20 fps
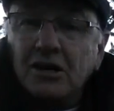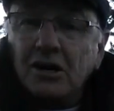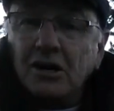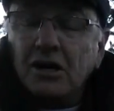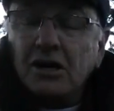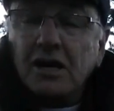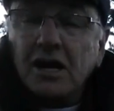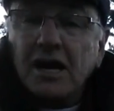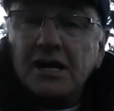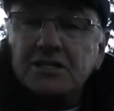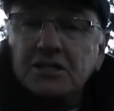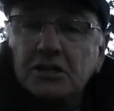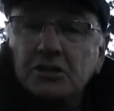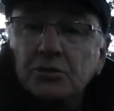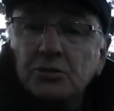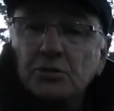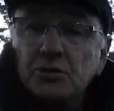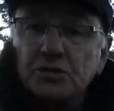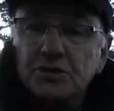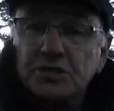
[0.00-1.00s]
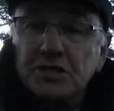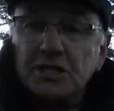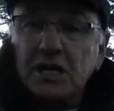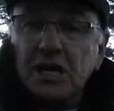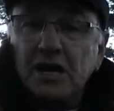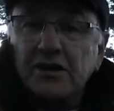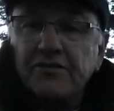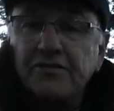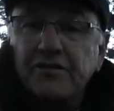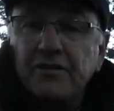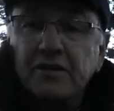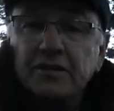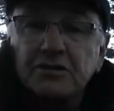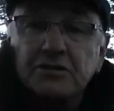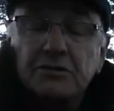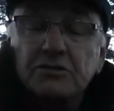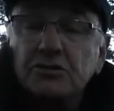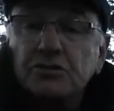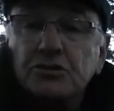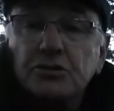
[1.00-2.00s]
all kinds of cool stuff,
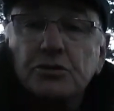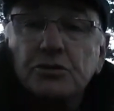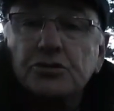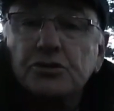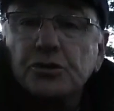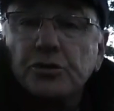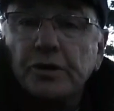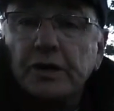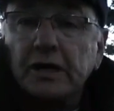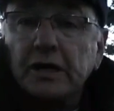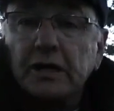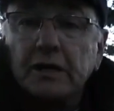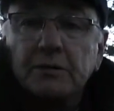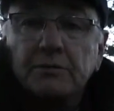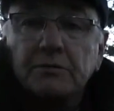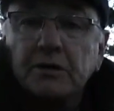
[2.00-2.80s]
suturing.